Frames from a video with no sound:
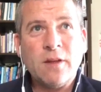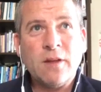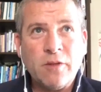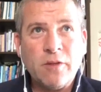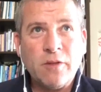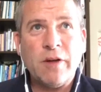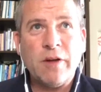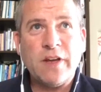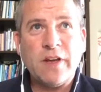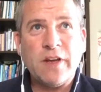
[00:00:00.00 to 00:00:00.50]

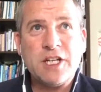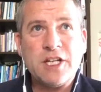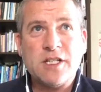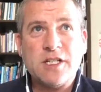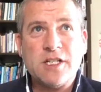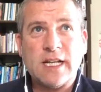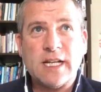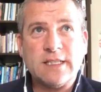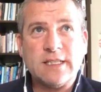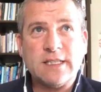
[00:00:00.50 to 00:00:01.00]
The
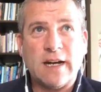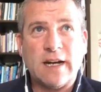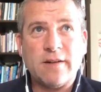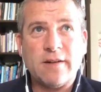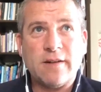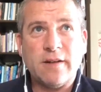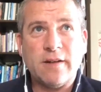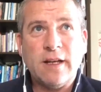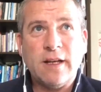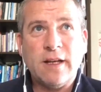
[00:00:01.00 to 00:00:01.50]
renovations had
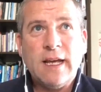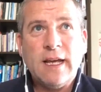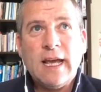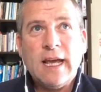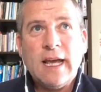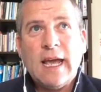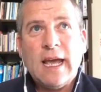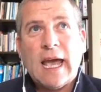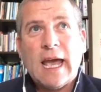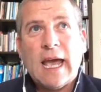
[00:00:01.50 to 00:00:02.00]
started,
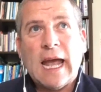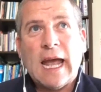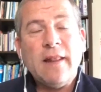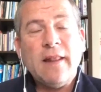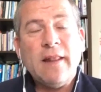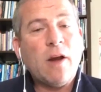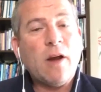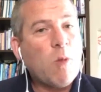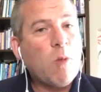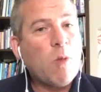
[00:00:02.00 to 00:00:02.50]

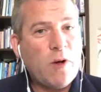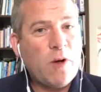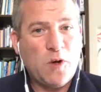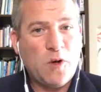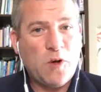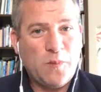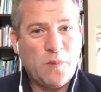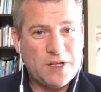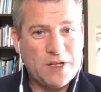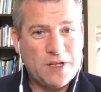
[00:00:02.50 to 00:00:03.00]
and there were
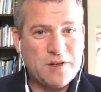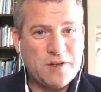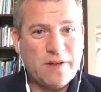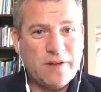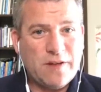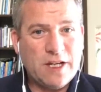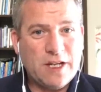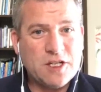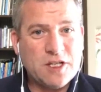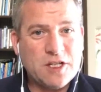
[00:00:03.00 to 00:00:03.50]
no pitch
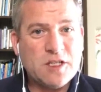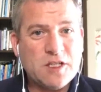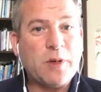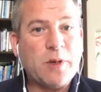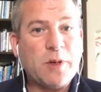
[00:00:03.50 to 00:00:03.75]
invasions.